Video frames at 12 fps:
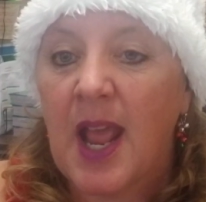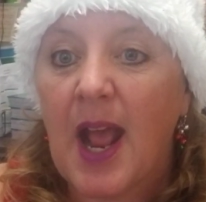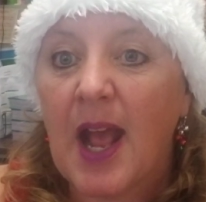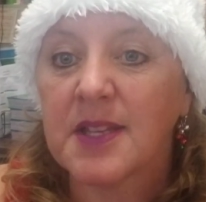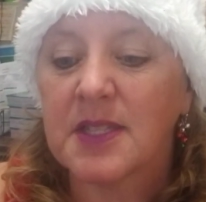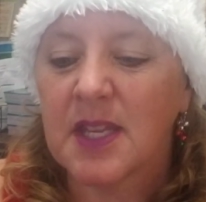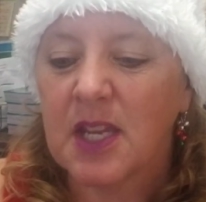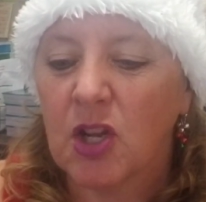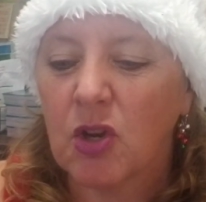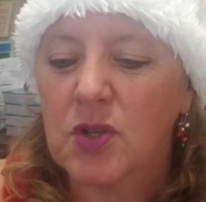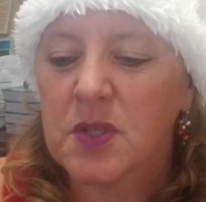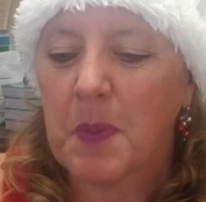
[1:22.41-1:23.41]
As the
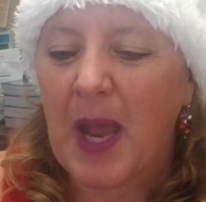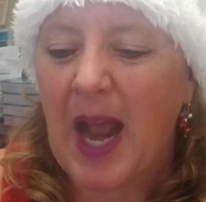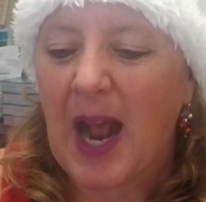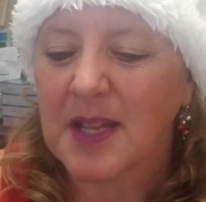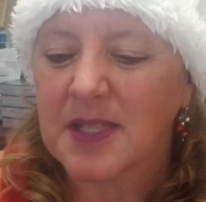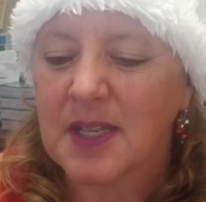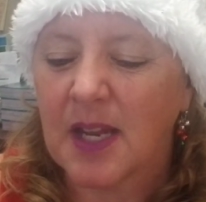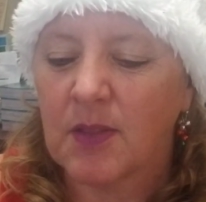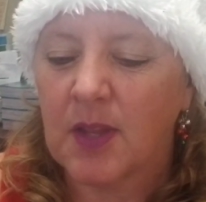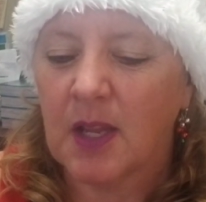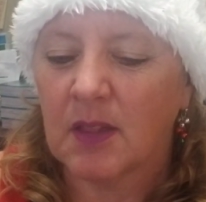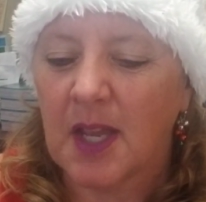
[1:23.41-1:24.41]
years passed and
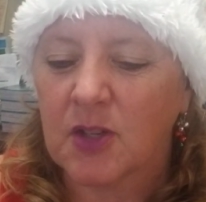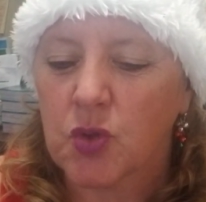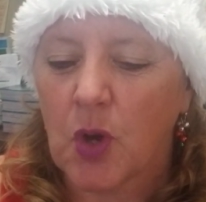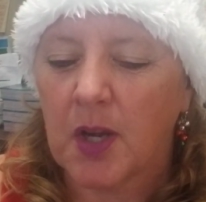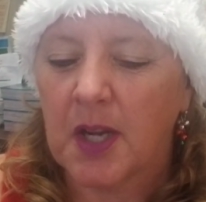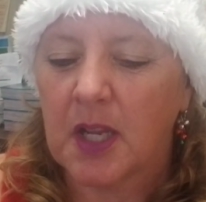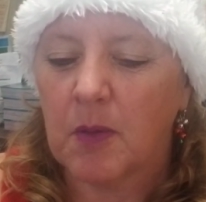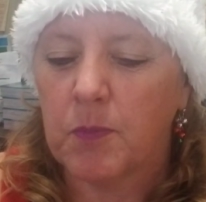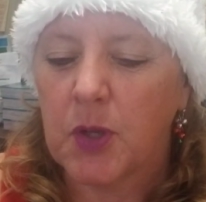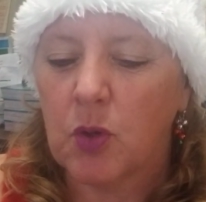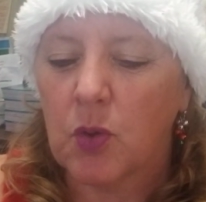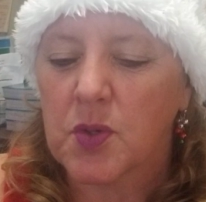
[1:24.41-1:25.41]
the electronic
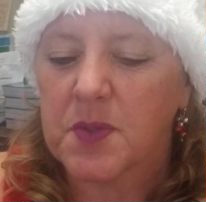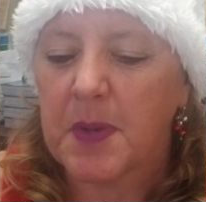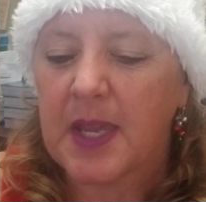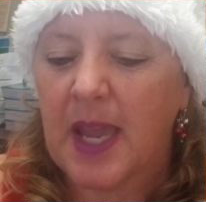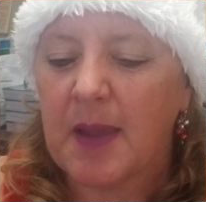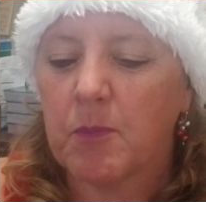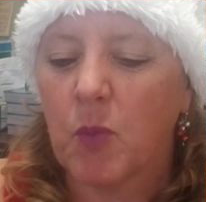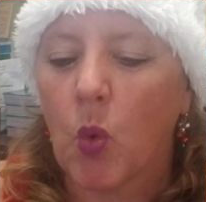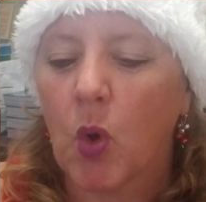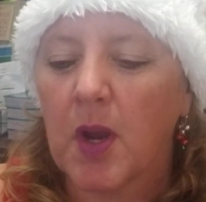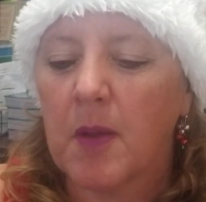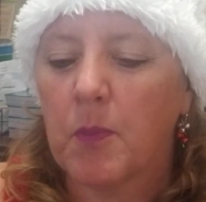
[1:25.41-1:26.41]
computers became
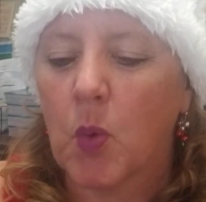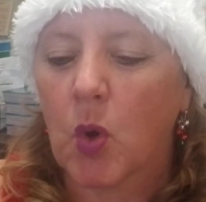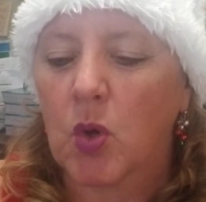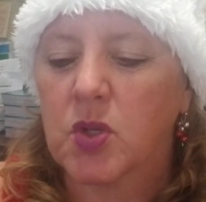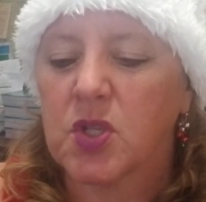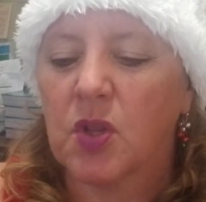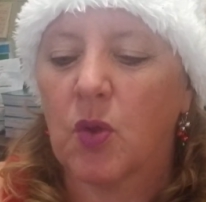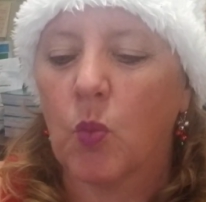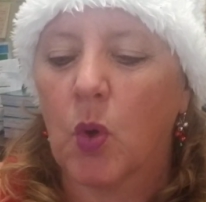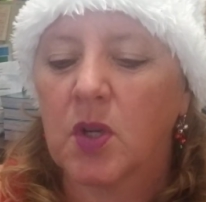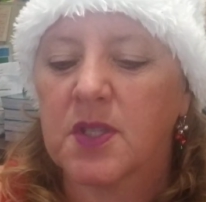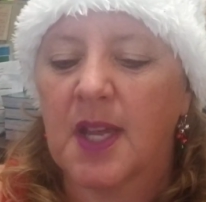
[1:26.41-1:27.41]
more important to the
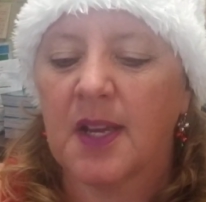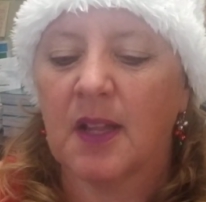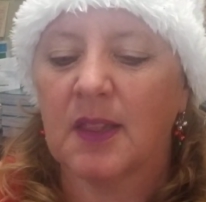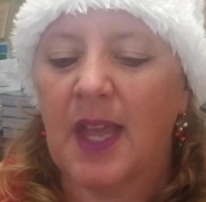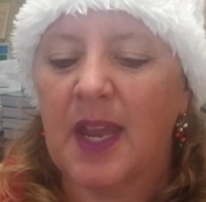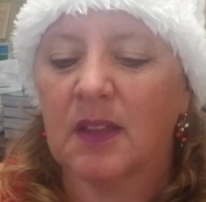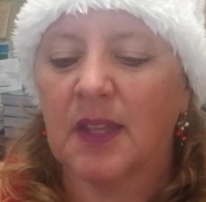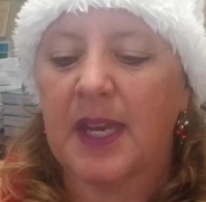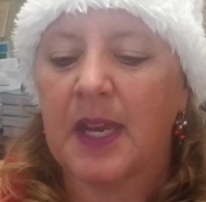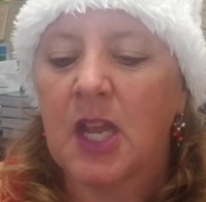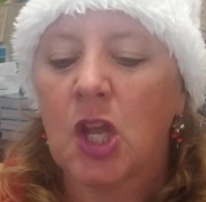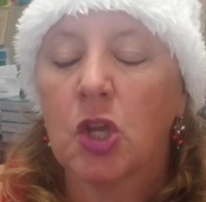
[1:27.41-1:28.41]
work done at Langley,